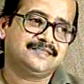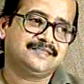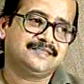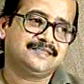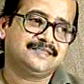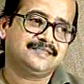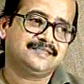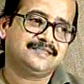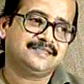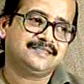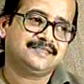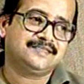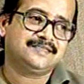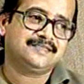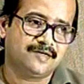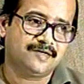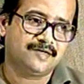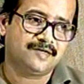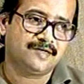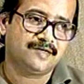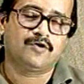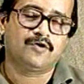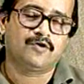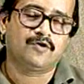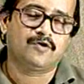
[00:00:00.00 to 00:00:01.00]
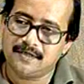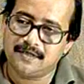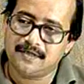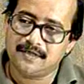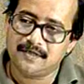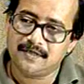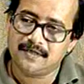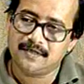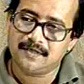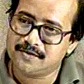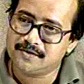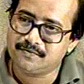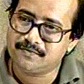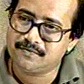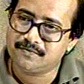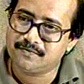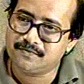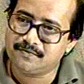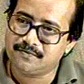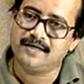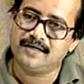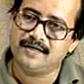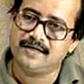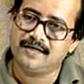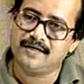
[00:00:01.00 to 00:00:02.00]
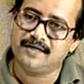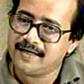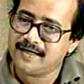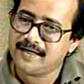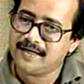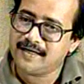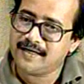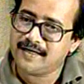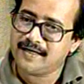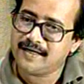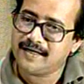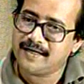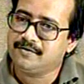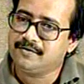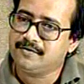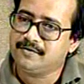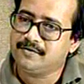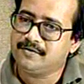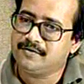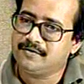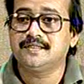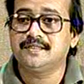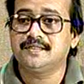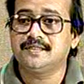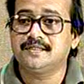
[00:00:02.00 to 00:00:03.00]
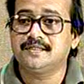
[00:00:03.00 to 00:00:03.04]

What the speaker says: the capability to observe noise for an infinite time duration, then